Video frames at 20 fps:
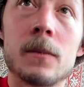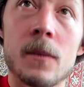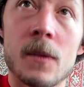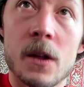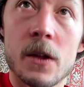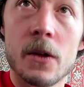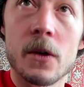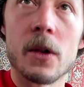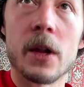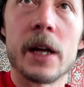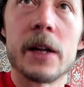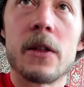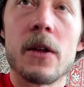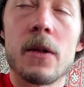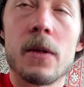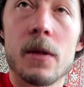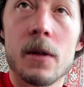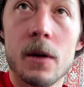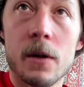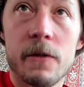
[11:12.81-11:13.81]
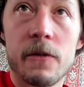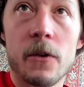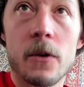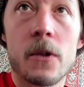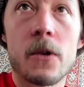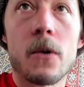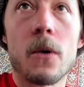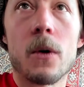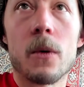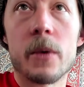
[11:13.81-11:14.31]
So like the
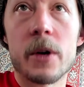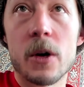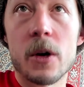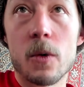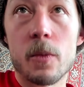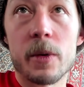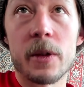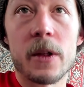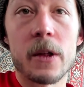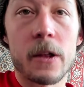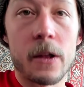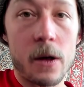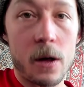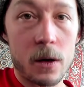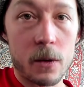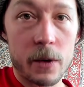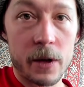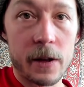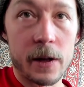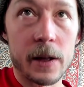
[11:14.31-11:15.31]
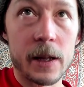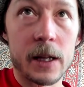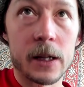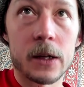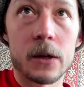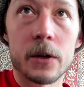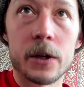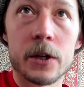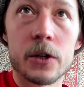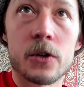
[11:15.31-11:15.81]
first chord we opened the song with on that
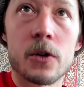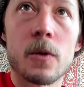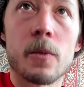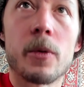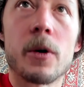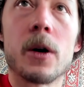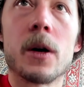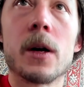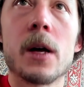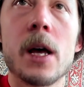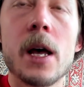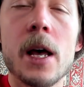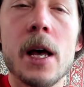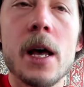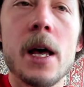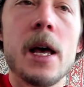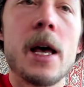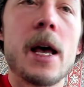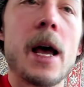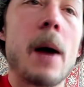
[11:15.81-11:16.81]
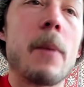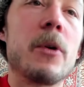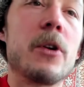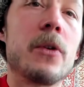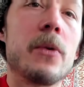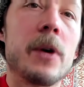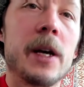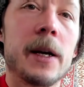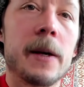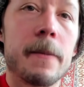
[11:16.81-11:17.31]
little intro part. And we're
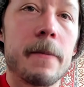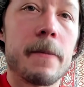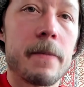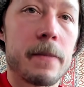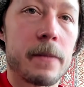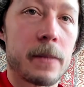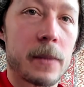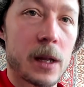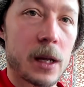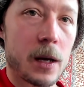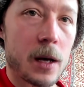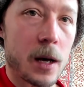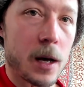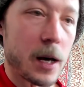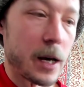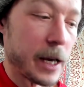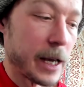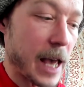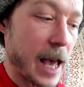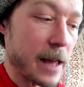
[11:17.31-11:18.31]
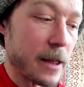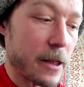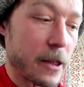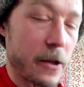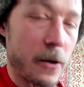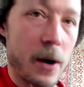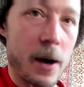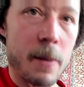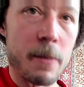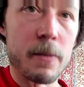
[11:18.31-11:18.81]
doing, again,
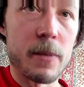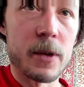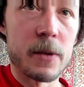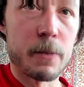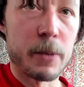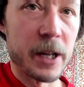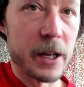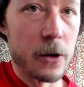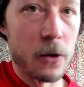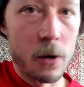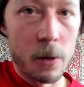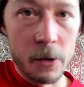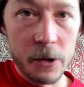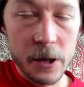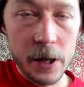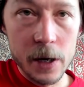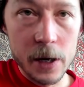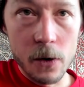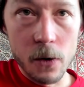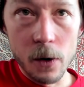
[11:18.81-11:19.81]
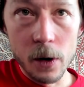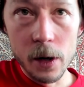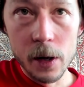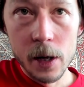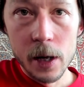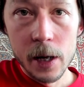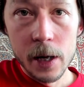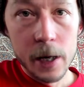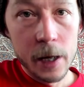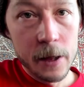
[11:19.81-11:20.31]
so play your normal C chord
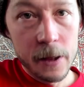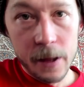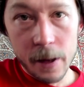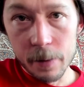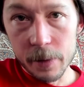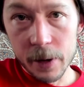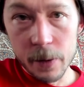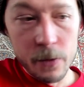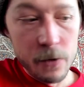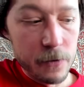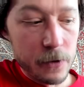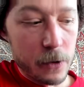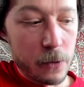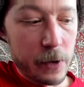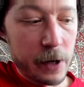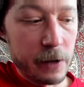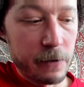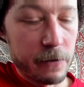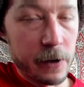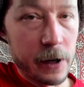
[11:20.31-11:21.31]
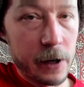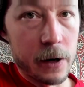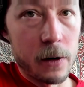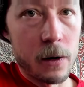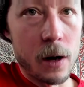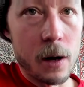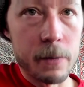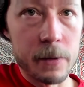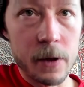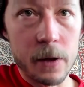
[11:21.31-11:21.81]
and simply move your ring
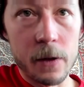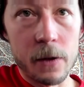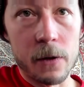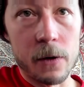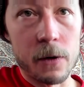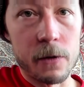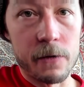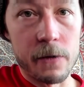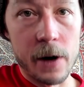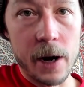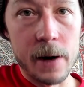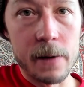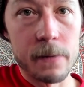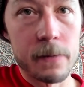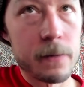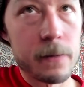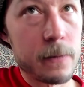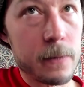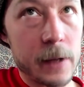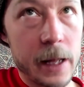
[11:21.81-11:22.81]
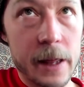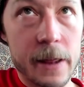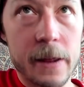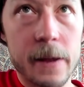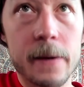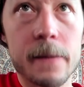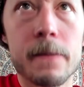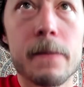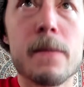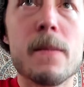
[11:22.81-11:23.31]
finger up to the 3rd fret. That's
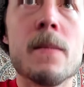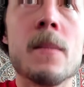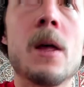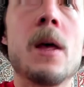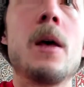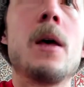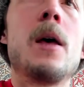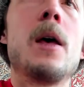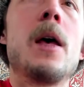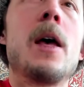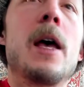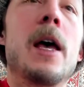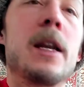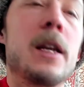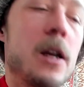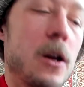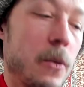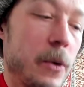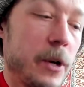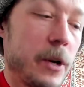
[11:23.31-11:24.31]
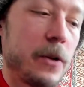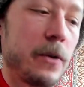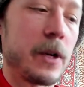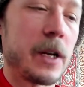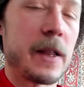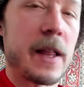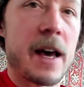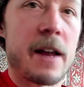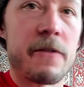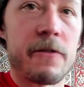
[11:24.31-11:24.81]
it. And here we do
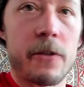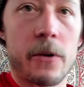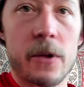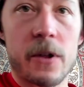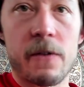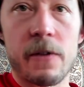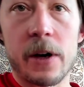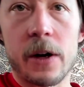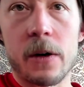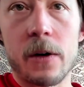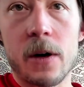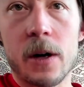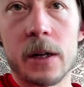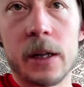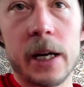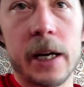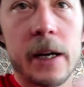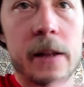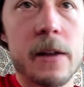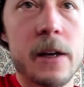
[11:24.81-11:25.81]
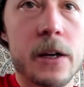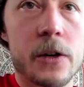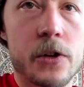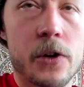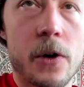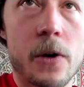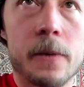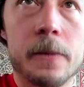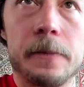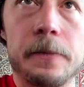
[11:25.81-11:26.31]
need that 1st finger, unlike the
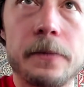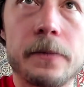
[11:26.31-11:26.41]
intro.